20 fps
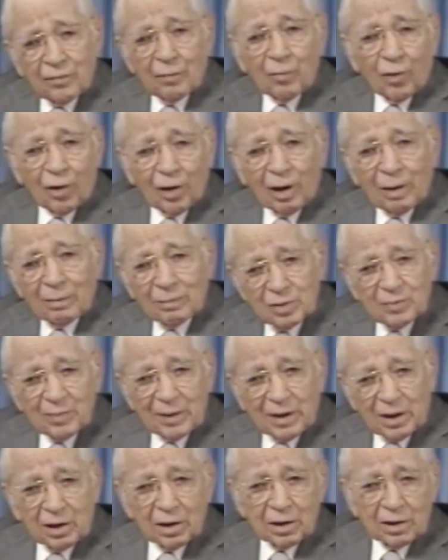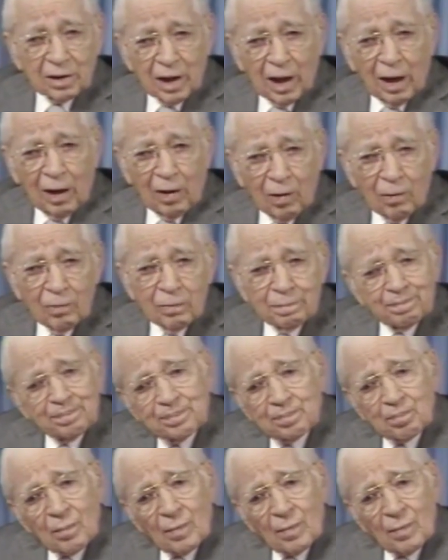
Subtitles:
from where I'm speaking now.